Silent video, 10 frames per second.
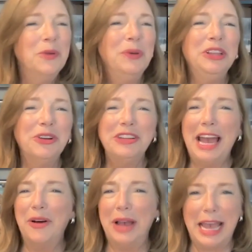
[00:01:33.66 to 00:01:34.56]
We learned
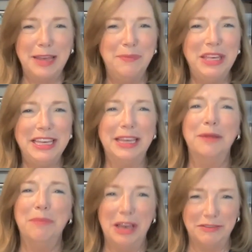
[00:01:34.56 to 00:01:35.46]
how AB
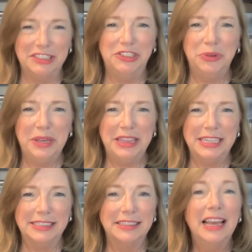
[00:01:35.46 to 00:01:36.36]
InBev is doing
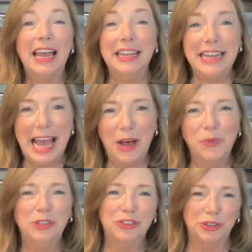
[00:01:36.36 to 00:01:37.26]
this, and now
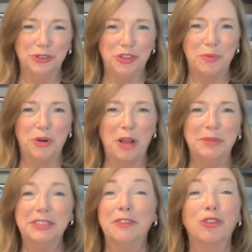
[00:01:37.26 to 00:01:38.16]
we'll turn to the
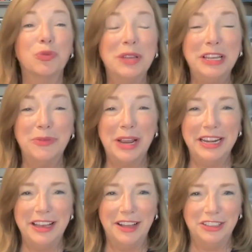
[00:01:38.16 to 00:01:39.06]
promise of green
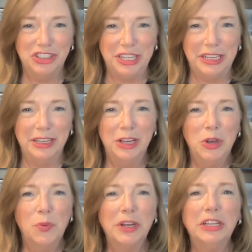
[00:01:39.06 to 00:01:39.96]
radiology.
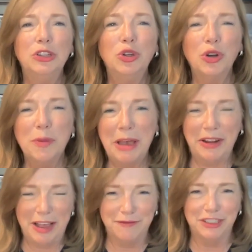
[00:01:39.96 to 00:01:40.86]
We're going to learn
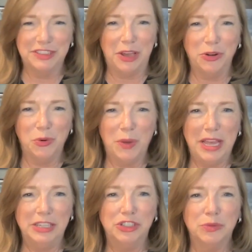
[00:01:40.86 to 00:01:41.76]
about efforts
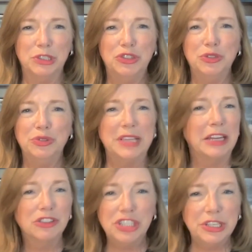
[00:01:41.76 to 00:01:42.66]
underway to reduce
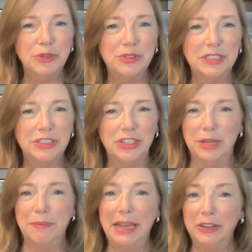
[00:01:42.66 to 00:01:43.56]
energy usage
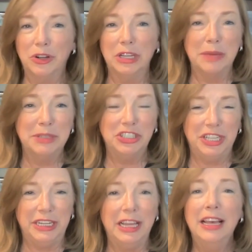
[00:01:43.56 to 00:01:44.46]
in medical
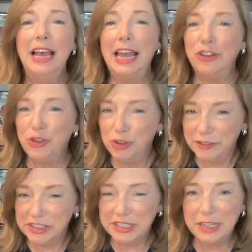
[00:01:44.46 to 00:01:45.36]
imaging at
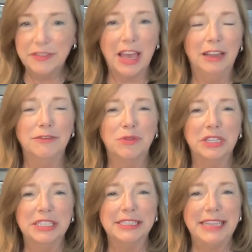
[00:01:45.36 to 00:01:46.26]
University of
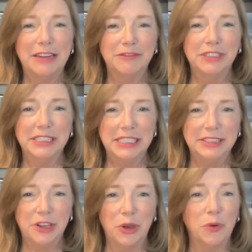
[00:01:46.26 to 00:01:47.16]
California San
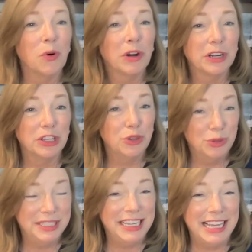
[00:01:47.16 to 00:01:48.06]
Francisco, or
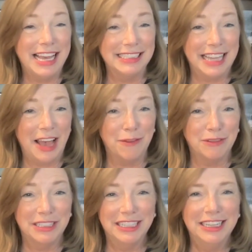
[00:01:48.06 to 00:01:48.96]
UCSF.
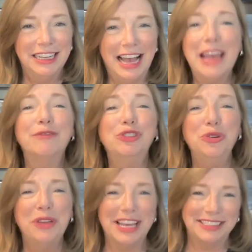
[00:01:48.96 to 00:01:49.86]
I have
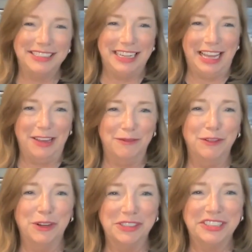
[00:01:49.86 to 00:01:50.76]
two guests today.
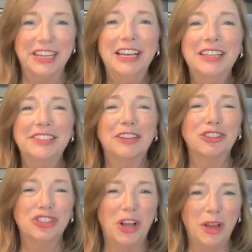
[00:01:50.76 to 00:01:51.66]
First,
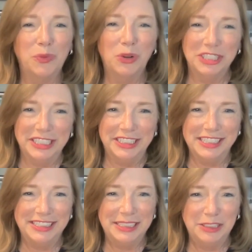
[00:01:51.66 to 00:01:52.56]
Dr. Sean Woolen,
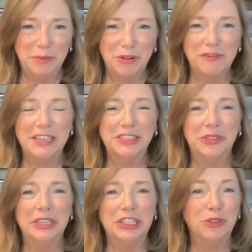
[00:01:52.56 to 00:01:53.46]
assistant
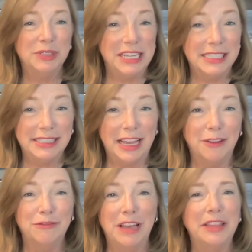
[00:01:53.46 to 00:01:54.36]
professor at
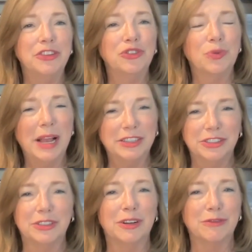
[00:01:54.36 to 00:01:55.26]
UCSF and the
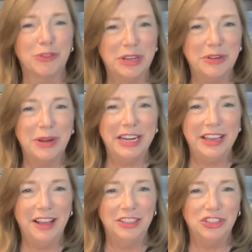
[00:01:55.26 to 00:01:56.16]
director of Green
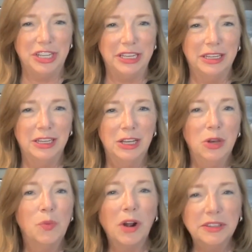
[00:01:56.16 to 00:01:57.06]
Radiology.
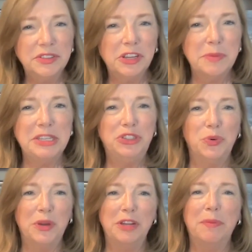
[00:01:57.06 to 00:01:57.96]
We're also going to be
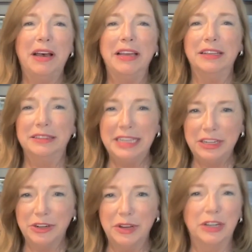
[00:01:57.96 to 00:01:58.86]
joined by a
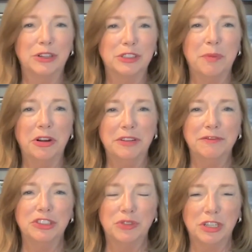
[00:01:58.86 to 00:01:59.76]
leader in our smart
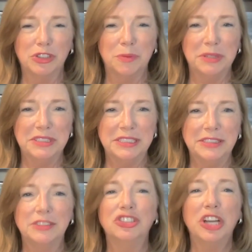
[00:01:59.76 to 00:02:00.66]
infrastructure
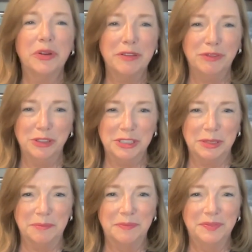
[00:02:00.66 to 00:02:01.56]
business, Jerry
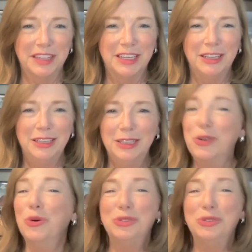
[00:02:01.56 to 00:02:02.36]
Folsom. Cool